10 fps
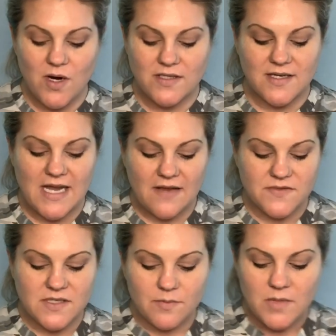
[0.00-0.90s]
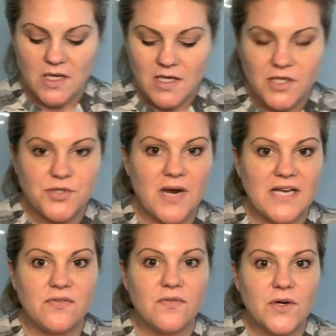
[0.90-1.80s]
It's going to have some
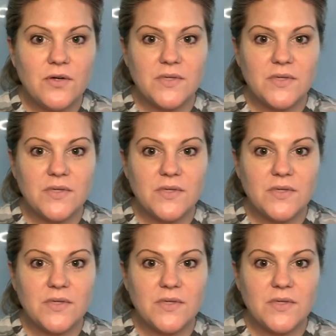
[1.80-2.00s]
dried fruit,